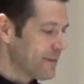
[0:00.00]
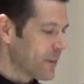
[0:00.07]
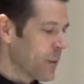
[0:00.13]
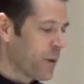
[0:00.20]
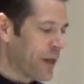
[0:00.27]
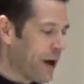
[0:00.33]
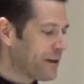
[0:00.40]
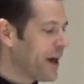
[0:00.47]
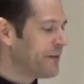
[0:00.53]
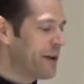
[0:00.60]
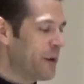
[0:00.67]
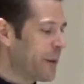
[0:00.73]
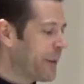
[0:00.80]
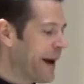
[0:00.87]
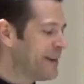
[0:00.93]
But without love,
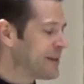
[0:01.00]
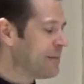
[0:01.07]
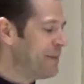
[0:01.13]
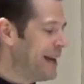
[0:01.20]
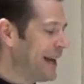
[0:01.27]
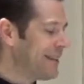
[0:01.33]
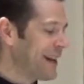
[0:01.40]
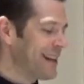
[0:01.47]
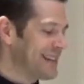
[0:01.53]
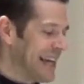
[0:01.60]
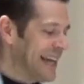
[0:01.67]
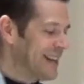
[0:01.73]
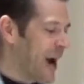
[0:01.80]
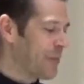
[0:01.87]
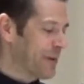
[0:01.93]
he remains a being that is
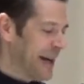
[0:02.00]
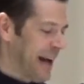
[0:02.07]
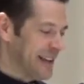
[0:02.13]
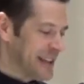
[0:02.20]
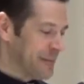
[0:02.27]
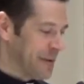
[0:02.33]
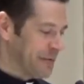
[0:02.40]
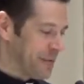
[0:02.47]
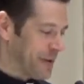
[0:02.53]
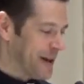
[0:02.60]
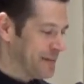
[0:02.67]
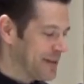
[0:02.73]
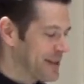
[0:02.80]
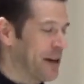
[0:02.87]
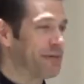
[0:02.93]
incomprehensible for
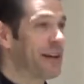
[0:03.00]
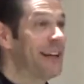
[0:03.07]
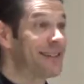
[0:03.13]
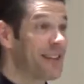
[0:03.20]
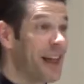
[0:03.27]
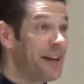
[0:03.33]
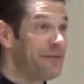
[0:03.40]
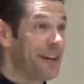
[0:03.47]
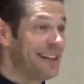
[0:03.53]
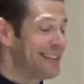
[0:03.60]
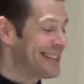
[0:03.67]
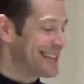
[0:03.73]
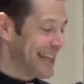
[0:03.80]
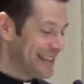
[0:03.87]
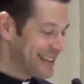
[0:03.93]
himself. His life is
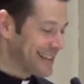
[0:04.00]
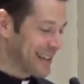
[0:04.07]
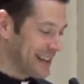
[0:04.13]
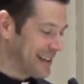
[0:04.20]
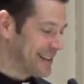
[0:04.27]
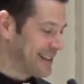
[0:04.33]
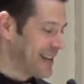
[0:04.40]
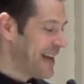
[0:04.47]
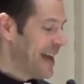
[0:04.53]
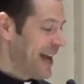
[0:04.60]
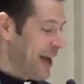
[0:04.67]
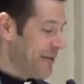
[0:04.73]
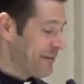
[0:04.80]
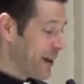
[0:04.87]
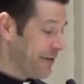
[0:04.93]
senseless
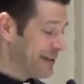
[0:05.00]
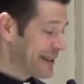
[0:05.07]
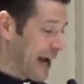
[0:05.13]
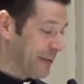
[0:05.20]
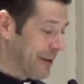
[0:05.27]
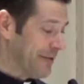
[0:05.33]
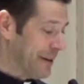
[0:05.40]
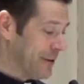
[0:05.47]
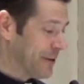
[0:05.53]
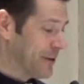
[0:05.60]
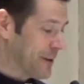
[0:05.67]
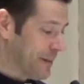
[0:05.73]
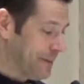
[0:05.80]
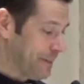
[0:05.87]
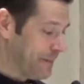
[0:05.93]
if love is not revealed to
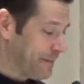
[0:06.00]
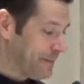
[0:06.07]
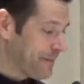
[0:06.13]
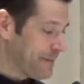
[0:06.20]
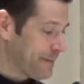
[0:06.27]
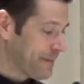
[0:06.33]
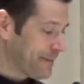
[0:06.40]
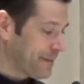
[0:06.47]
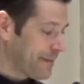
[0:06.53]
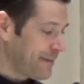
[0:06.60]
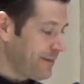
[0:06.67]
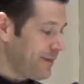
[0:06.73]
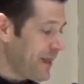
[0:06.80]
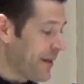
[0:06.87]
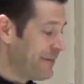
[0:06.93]
him.
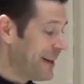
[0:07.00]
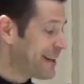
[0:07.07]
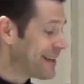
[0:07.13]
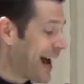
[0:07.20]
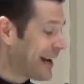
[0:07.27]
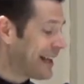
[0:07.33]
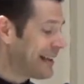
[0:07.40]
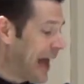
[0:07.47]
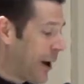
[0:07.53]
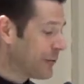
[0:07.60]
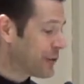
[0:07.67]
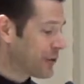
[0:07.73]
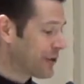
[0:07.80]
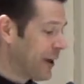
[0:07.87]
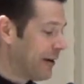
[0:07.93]
If he does not
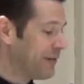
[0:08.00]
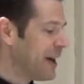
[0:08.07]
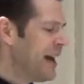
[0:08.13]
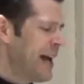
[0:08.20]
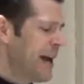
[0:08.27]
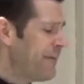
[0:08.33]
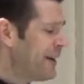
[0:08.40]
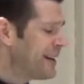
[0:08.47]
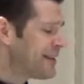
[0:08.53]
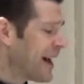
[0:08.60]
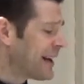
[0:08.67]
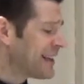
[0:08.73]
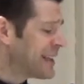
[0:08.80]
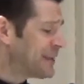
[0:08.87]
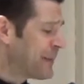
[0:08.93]
encounter love, if he does
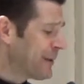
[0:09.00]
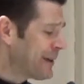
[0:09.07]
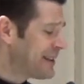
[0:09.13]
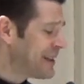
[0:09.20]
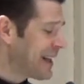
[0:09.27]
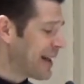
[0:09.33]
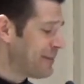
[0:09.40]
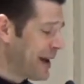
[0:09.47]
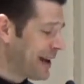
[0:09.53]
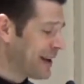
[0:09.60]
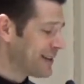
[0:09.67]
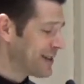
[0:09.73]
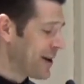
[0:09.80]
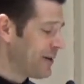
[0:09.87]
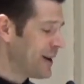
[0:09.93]
not experience it and make it
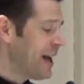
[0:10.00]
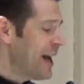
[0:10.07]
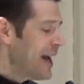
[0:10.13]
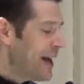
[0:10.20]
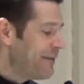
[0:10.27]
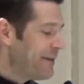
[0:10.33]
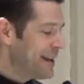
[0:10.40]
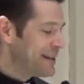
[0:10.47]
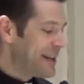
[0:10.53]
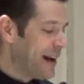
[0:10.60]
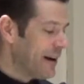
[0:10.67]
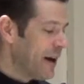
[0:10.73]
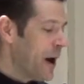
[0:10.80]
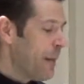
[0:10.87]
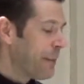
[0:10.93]
his own, if he does
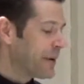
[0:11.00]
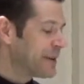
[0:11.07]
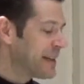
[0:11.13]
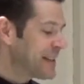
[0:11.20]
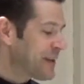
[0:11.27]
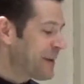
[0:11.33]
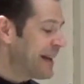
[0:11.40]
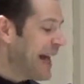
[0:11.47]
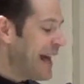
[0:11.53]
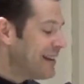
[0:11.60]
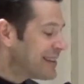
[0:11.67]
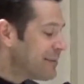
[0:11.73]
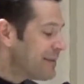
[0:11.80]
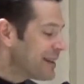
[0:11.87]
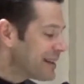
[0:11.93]
not participate
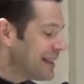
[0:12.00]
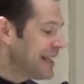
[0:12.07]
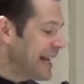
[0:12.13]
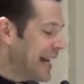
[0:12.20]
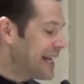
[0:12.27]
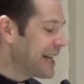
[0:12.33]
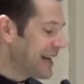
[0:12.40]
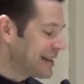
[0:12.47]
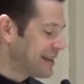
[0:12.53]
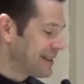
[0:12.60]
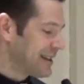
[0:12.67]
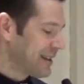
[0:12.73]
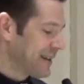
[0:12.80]
intimately in it.